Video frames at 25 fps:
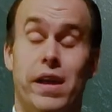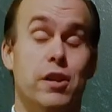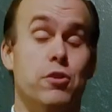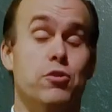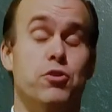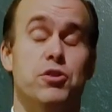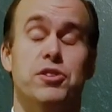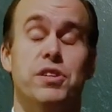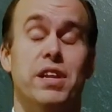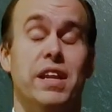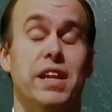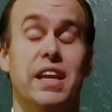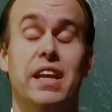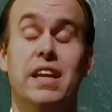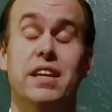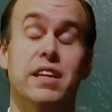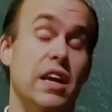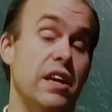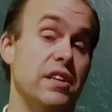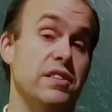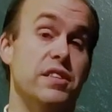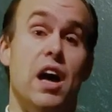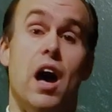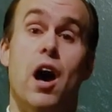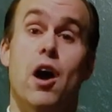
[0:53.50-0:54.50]
interesting. He
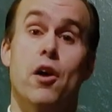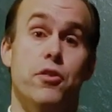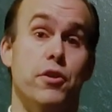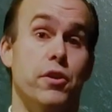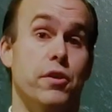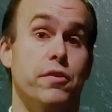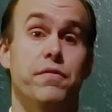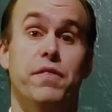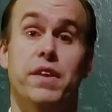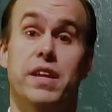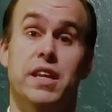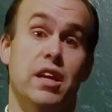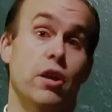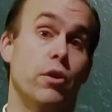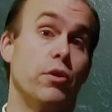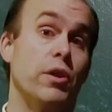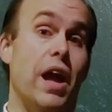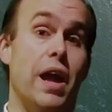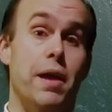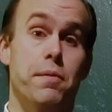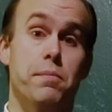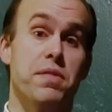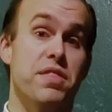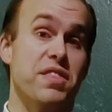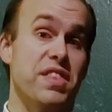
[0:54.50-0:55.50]
does other video
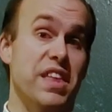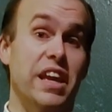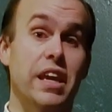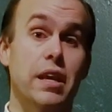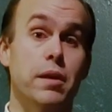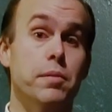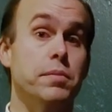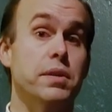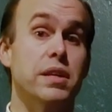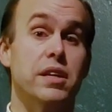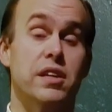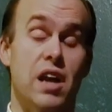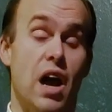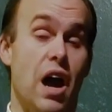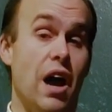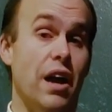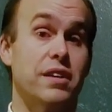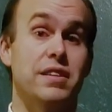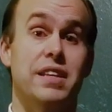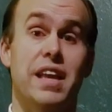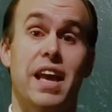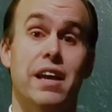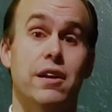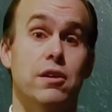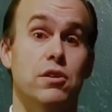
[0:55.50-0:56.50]
game themed
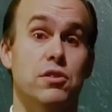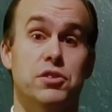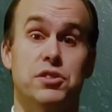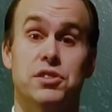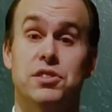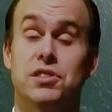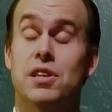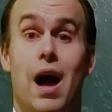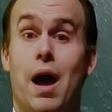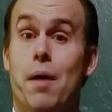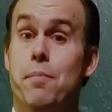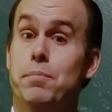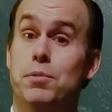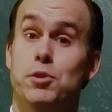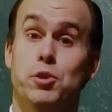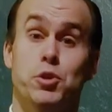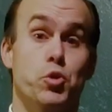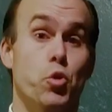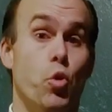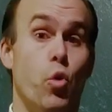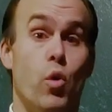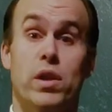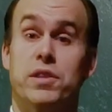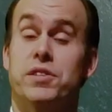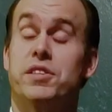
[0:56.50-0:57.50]
cocktails. I'm
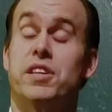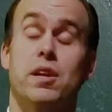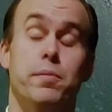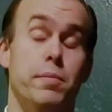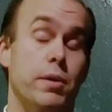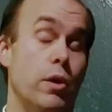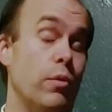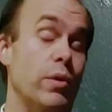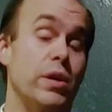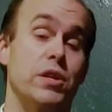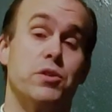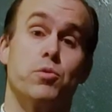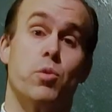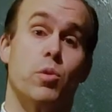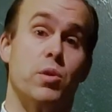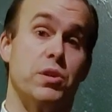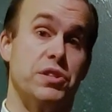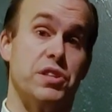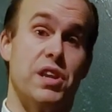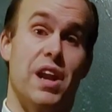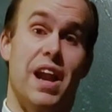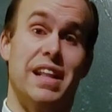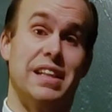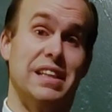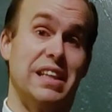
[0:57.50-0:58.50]
sure it's going to be a resource
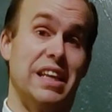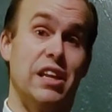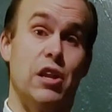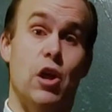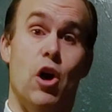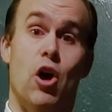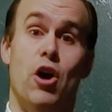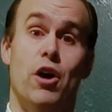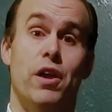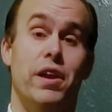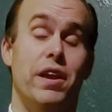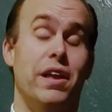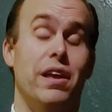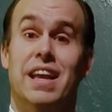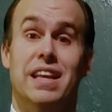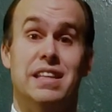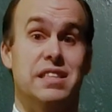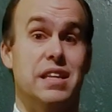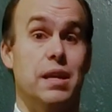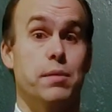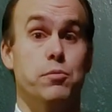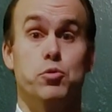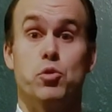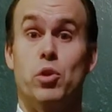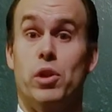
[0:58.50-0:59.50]
that I lean on. It
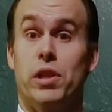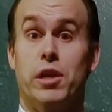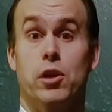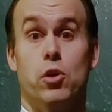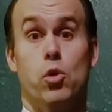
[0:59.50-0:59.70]
seems really